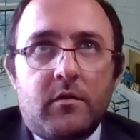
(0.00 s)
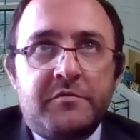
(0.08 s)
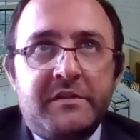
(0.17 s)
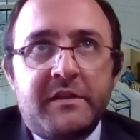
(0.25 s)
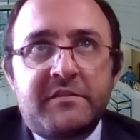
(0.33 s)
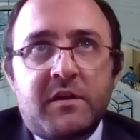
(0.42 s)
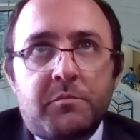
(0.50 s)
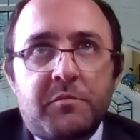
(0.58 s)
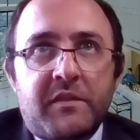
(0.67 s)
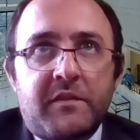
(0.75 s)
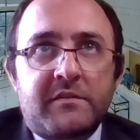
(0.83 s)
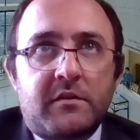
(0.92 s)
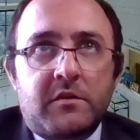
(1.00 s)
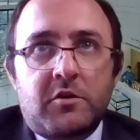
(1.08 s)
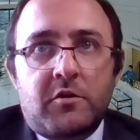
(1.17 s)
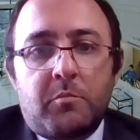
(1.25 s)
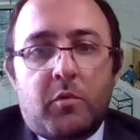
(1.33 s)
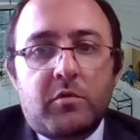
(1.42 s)
did something that's a
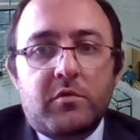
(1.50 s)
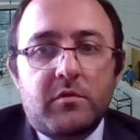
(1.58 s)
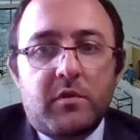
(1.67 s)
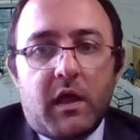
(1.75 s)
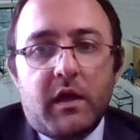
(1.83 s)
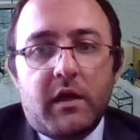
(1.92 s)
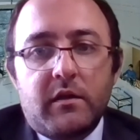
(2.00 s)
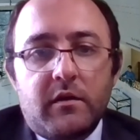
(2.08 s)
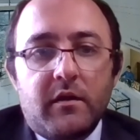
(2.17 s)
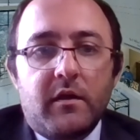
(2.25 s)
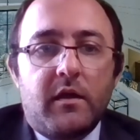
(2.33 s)
little borderline